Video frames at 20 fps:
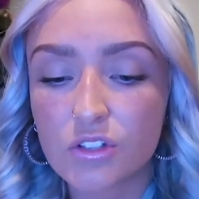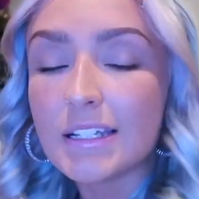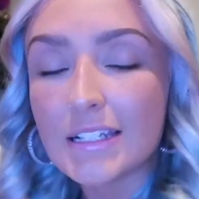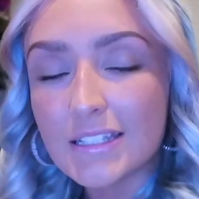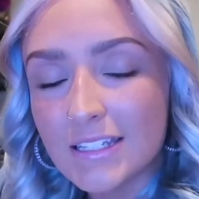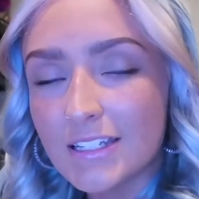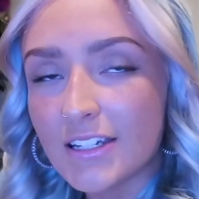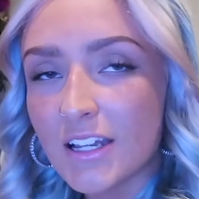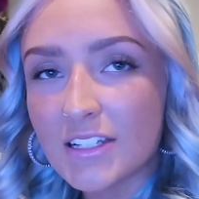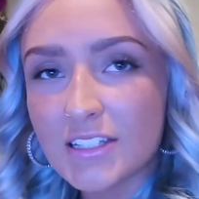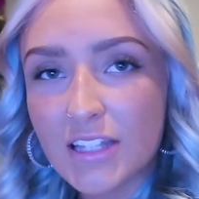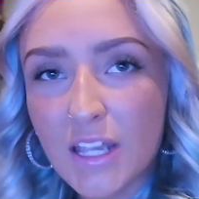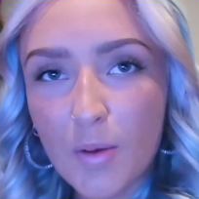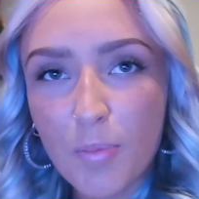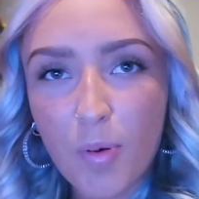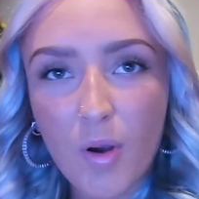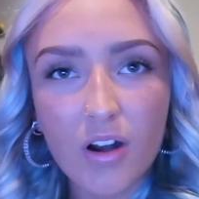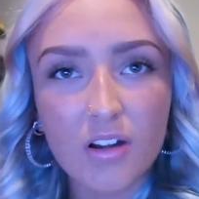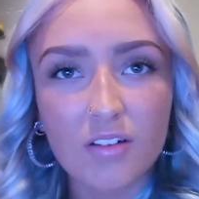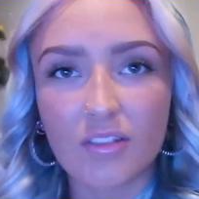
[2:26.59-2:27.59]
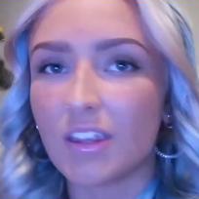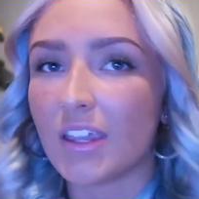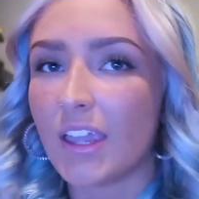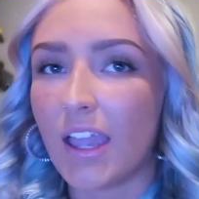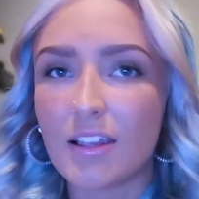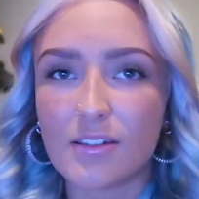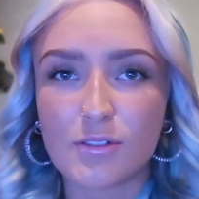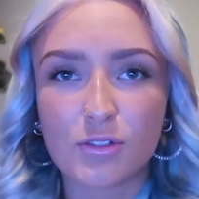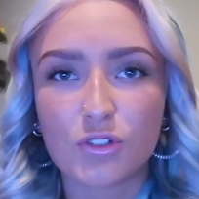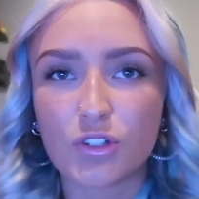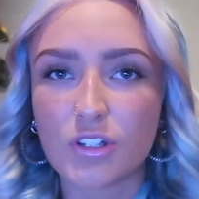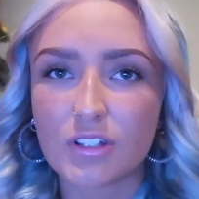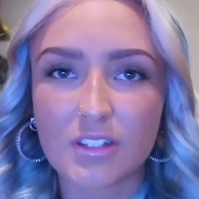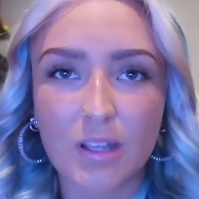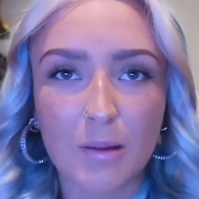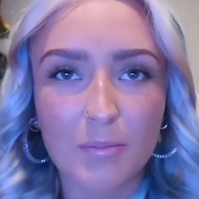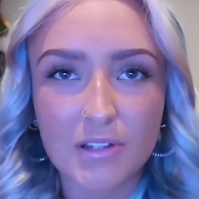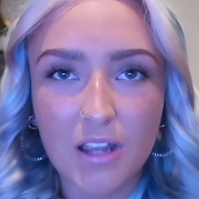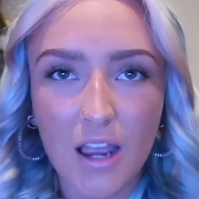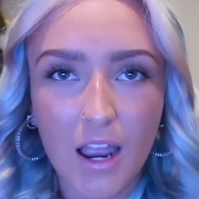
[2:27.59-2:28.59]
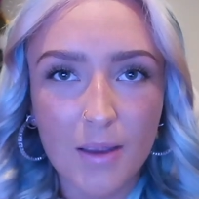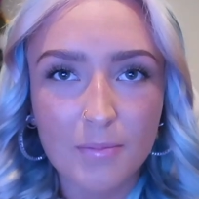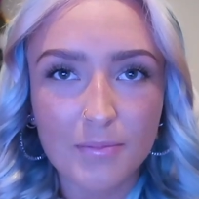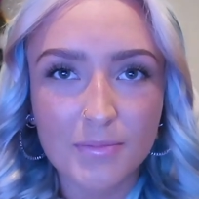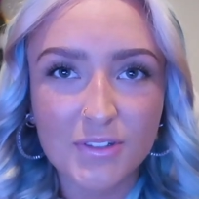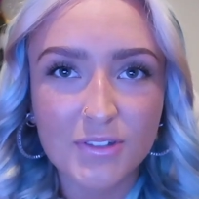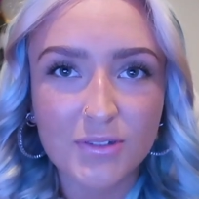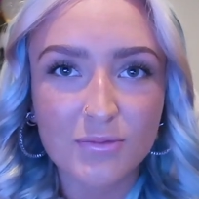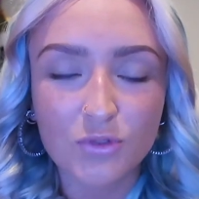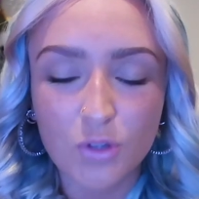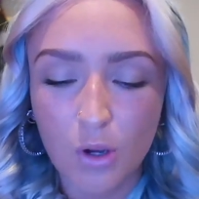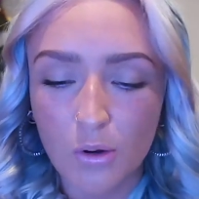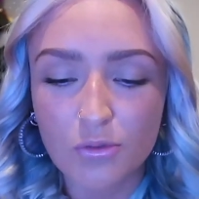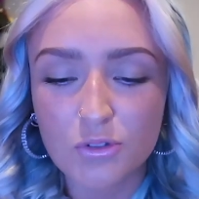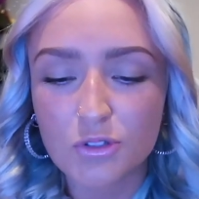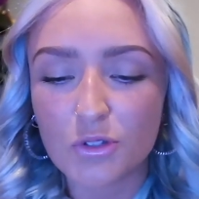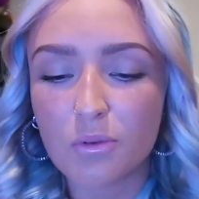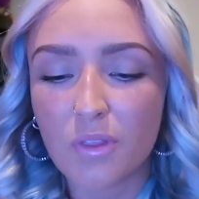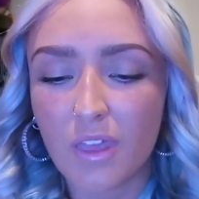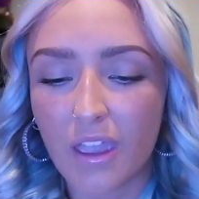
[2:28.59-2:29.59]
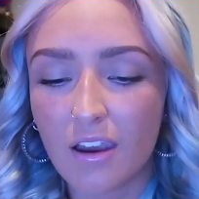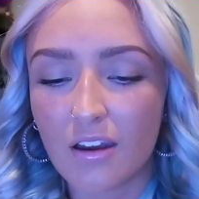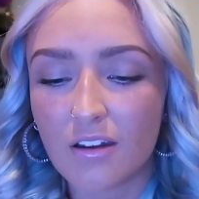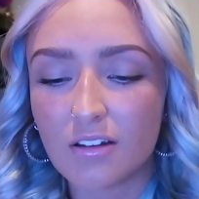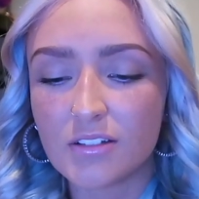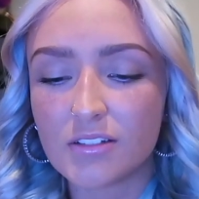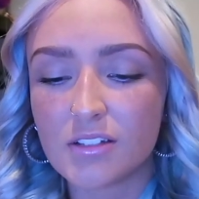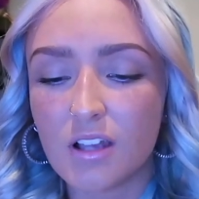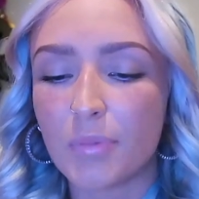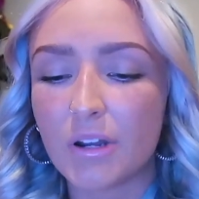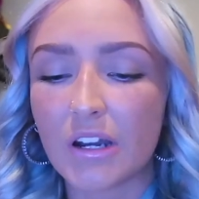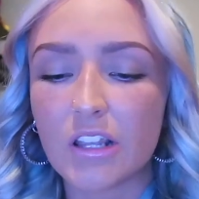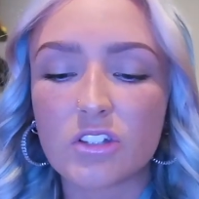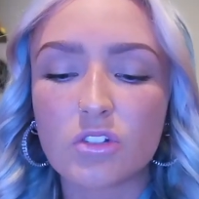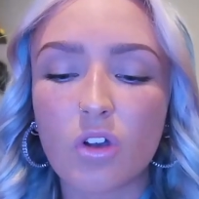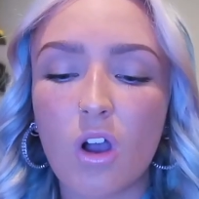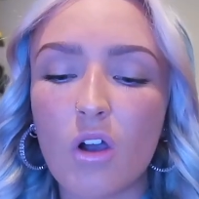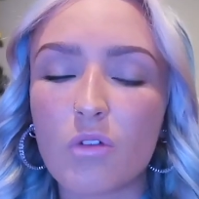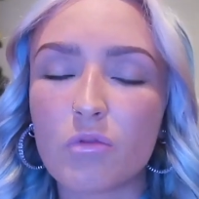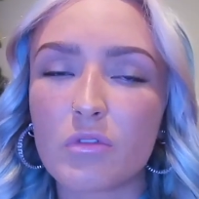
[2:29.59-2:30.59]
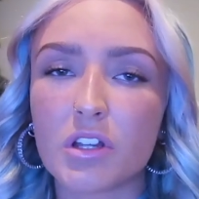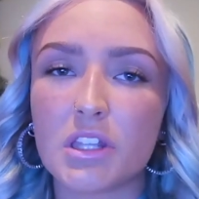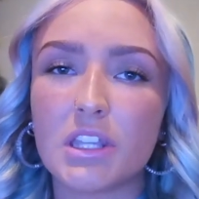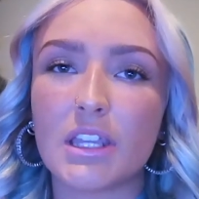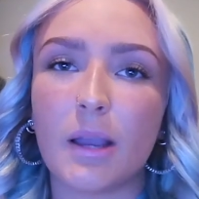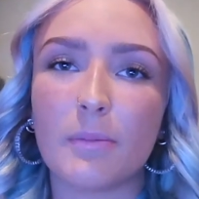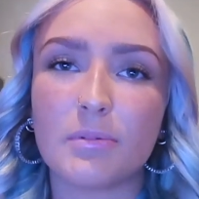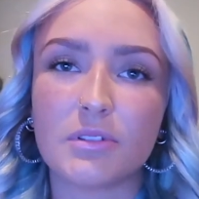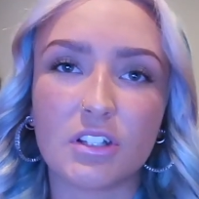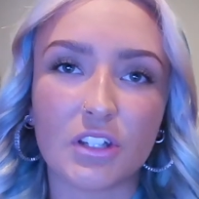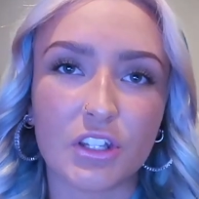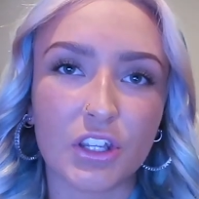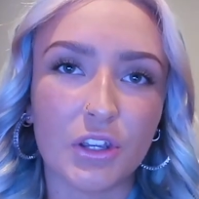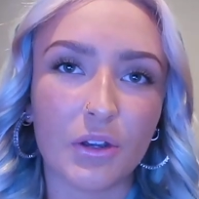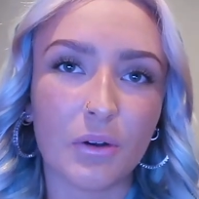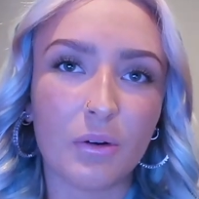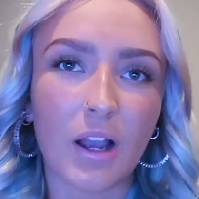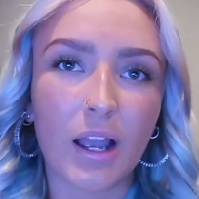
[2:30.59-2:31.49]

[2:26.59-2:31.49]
Disney does their part, the guests just sometimes don't do theirs, but it's all really up to you.